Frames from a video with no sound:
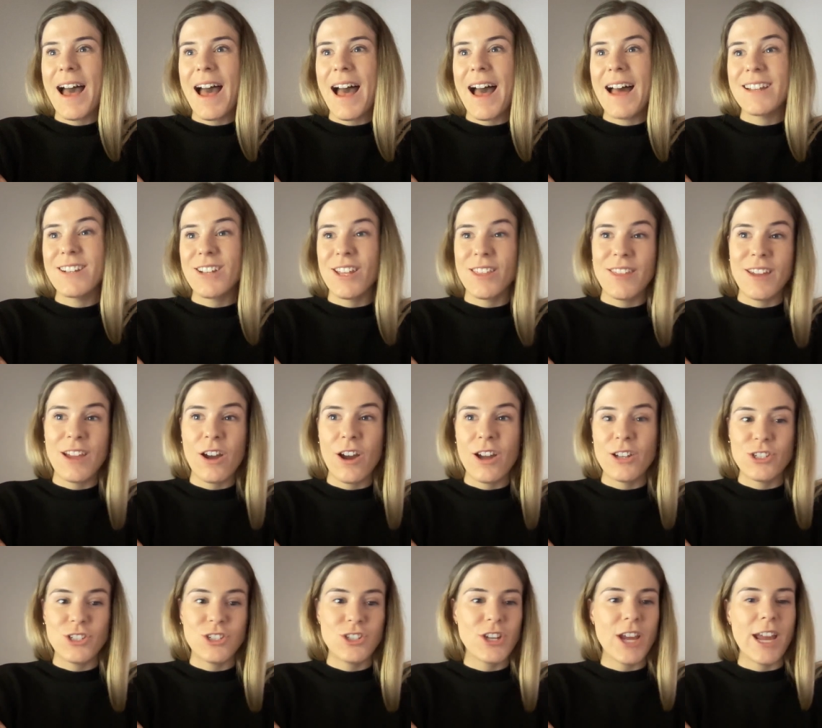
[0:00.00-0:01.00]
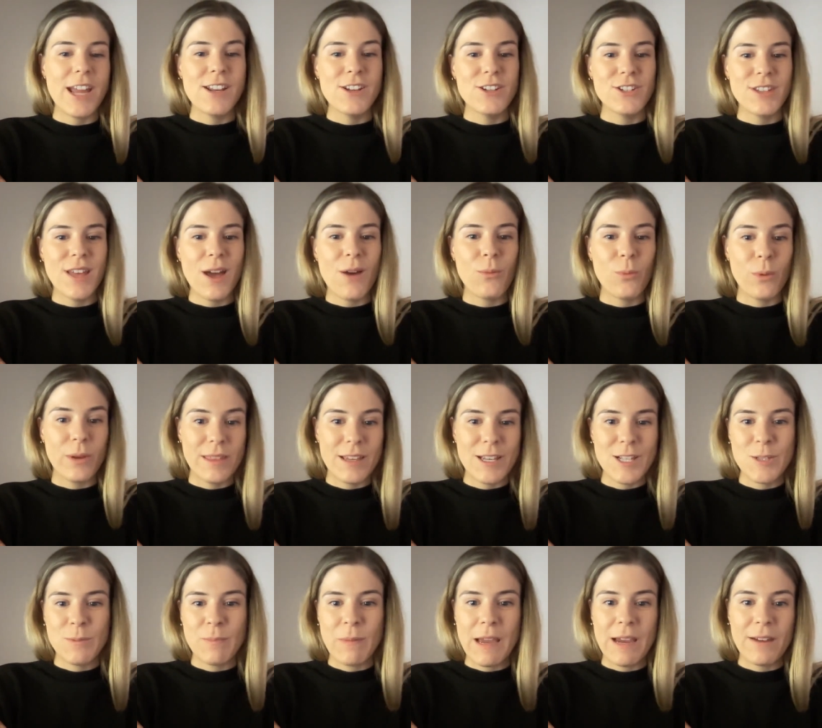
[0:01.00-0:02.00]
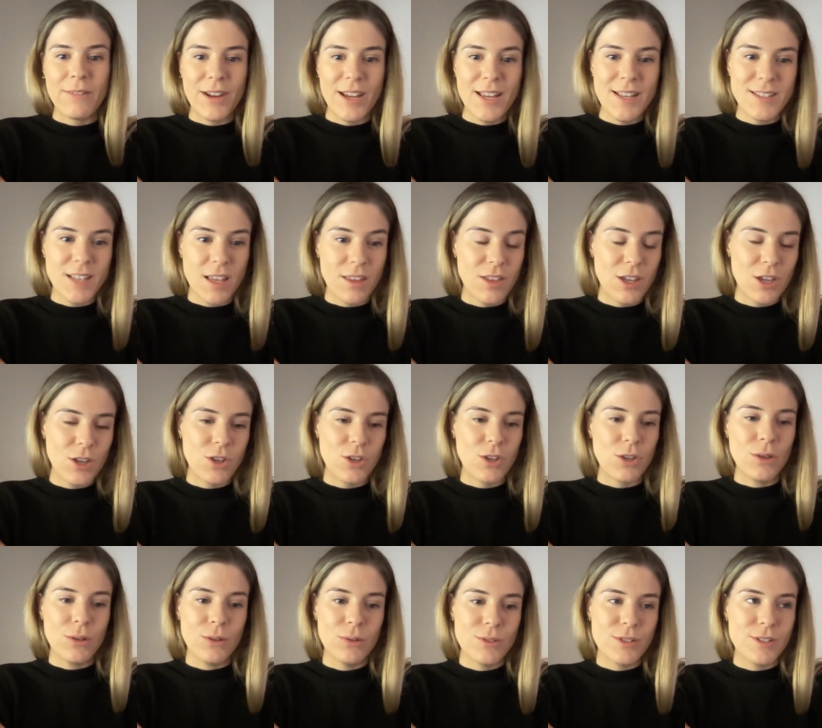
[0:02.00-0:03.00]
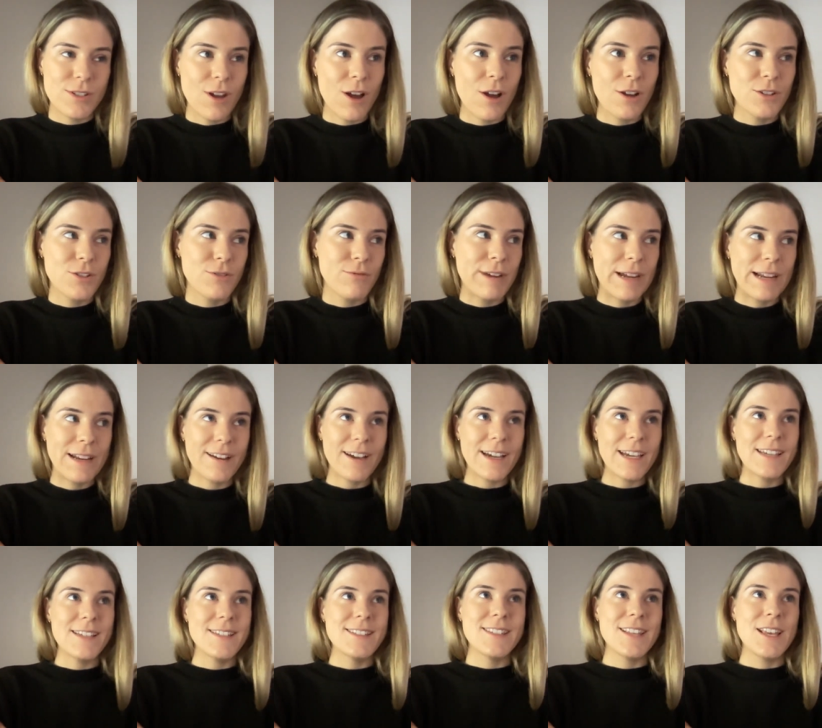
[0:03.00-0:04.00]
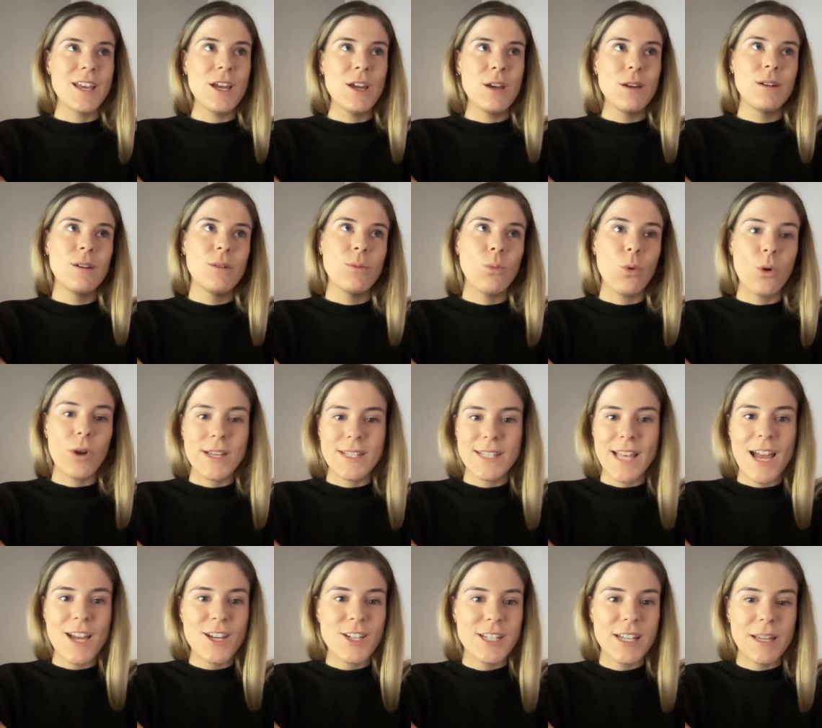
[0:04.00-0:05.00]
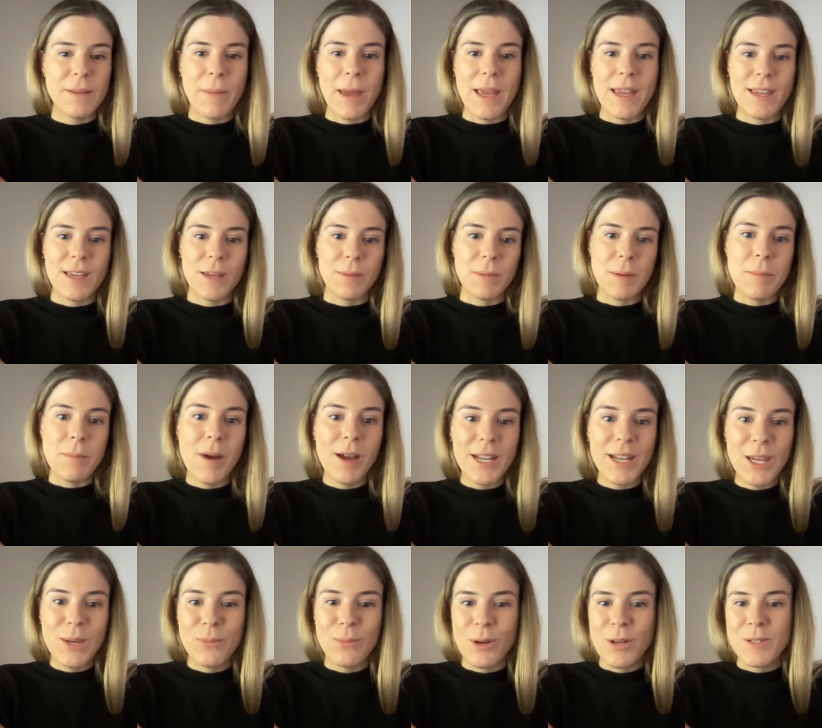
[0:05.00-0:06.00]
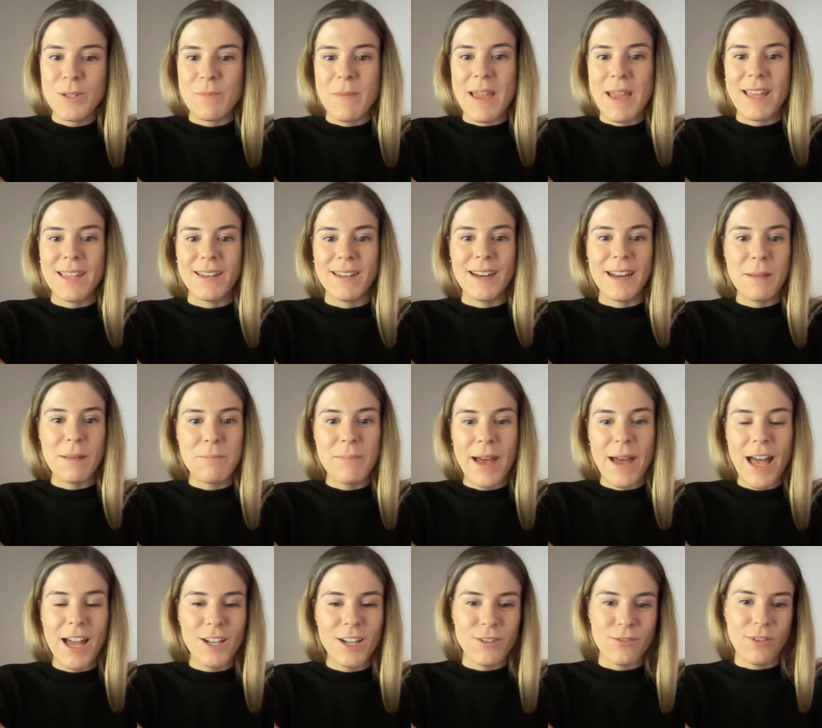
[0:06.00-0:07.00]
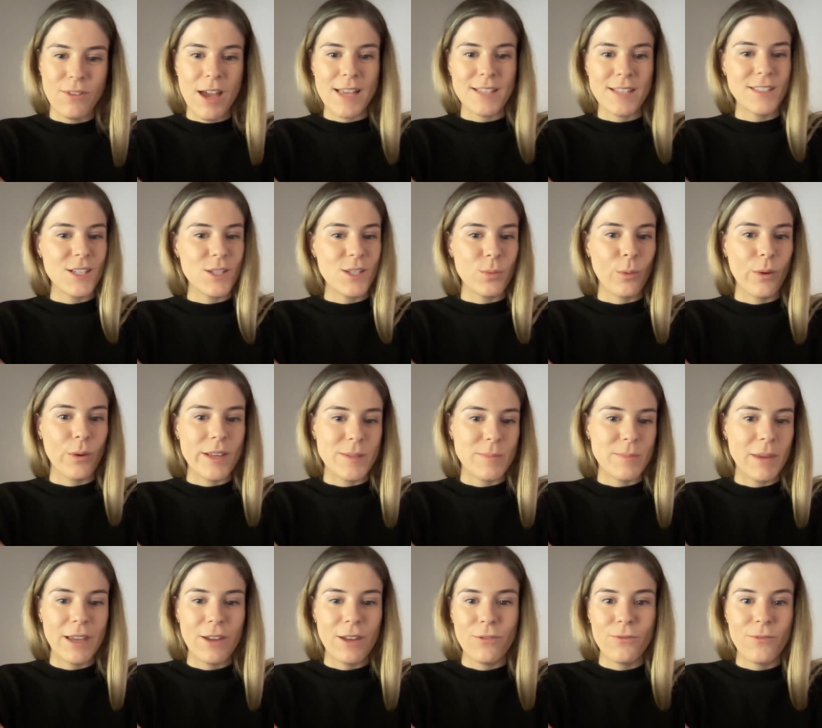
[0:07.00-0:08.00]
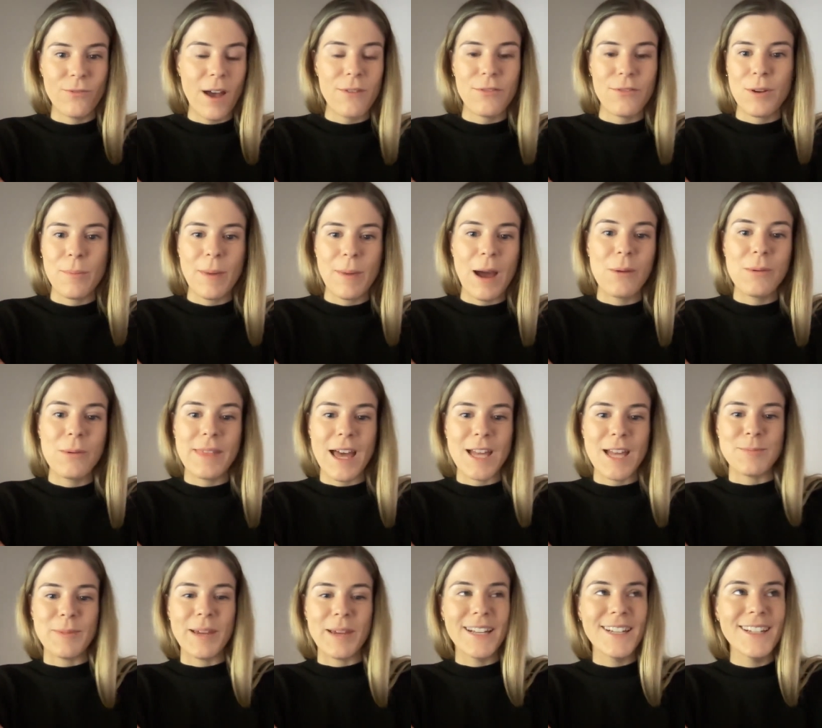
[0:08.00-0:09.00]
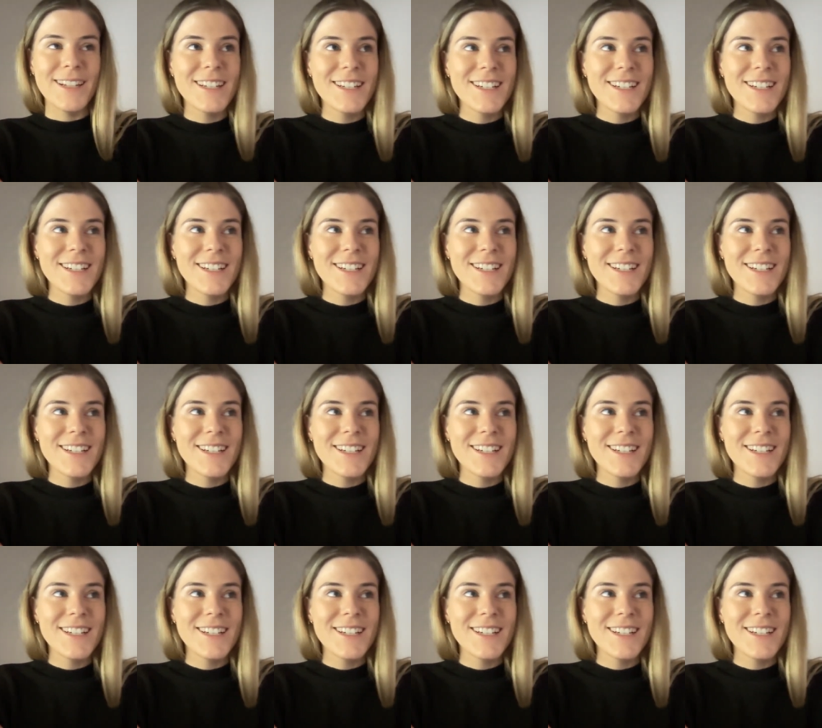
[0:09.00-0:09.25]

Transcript: I think I just changed that with experience. I think you start to realize what is actually making me money, what's making an impact versus what is me faffing about with admin.